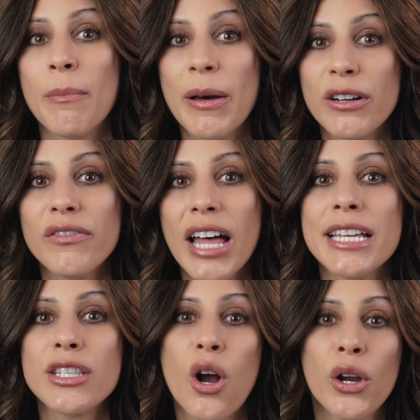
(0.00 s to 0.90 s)

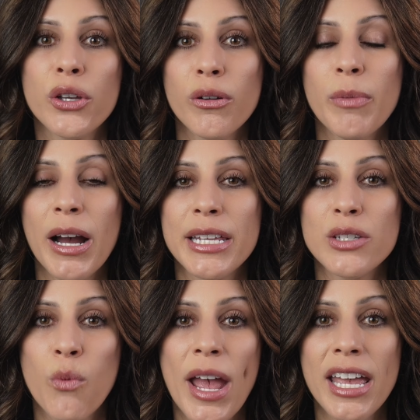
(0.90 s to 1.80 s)
Butterflies are your
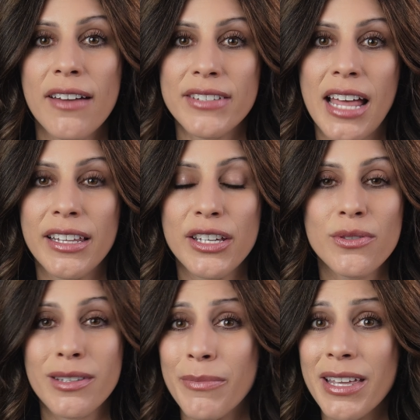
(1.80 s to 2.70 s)
body's way of telling you
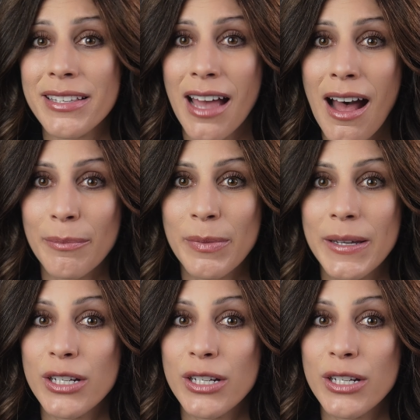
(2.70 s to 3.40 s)
something's up.